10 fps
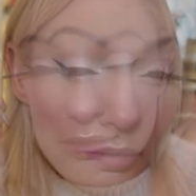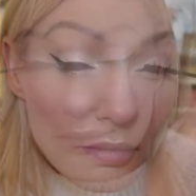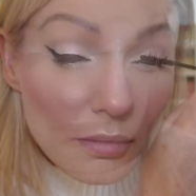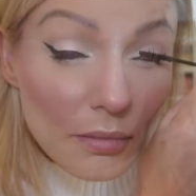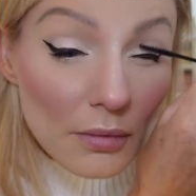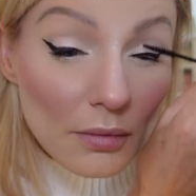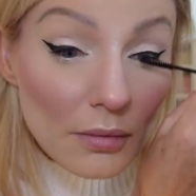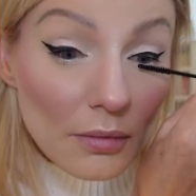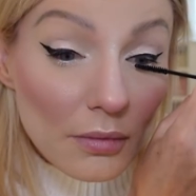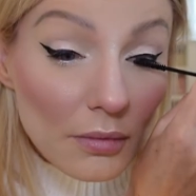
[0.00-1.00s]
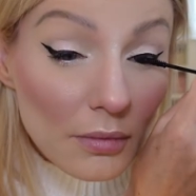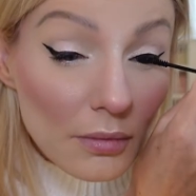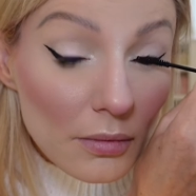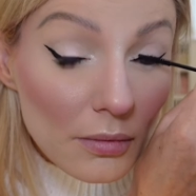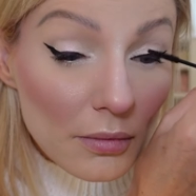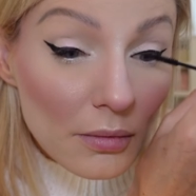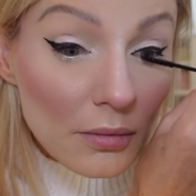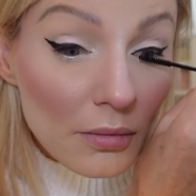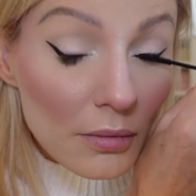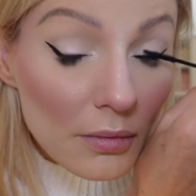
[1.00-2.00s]

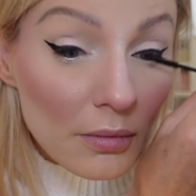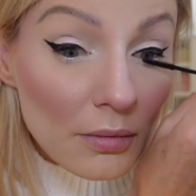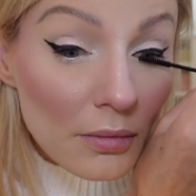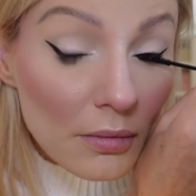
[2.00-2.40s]
(no one is talking)